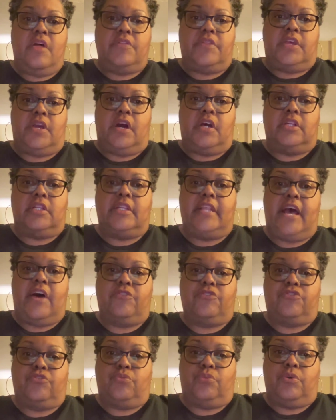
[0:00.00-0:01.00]
the
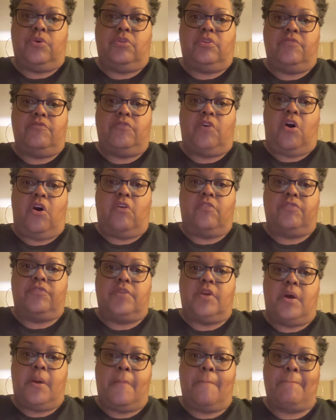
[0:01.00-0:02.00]
unannounced drill
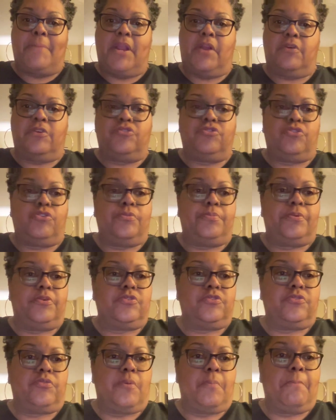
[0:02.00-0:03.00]
involved
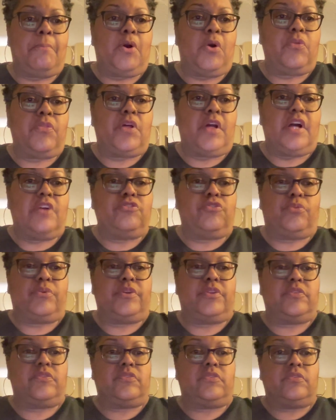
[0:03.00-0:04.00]
paratroopers from both
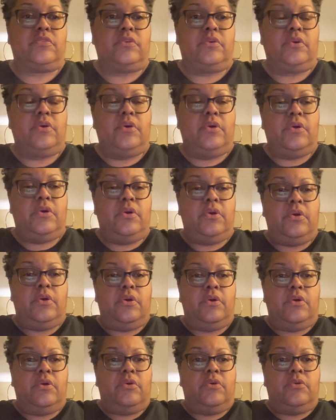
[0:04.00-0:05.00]
countries
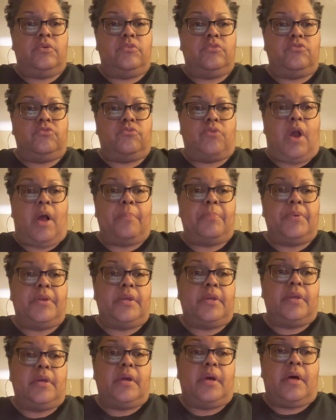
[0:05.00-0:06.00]

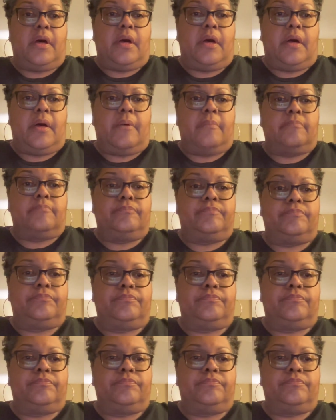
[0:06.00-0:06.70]
dropping um,